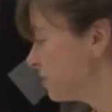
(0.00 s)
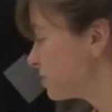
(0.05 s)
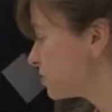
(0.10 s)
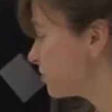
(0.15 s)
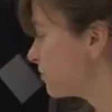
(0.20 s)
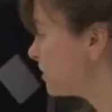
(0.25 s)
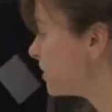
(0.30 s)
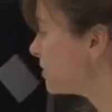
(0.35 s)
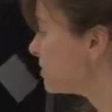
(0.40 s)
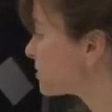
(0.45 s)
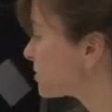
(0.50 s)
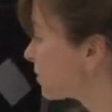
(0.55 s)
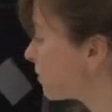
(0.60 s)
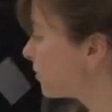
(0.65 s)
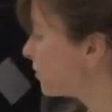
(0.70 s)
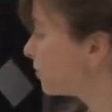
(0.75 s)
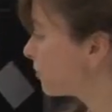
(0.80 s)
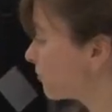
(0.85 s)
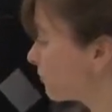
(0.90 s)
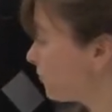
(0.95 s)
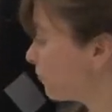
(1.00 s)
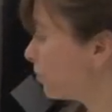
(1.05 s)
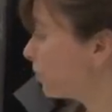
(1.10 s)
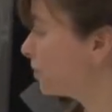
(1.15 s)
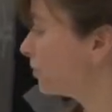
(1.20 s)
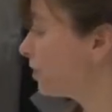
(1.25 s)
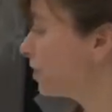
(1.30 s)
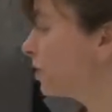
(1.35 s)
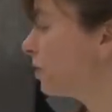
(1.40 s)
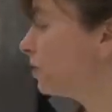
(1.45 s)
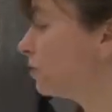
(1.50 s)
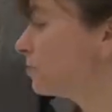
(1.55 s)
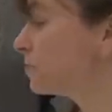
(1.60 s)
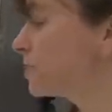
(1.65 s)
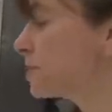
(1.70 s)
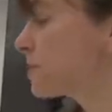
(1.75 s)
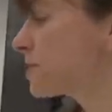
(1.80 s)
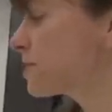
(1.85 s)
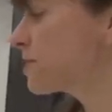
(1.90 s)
So these are your four nodes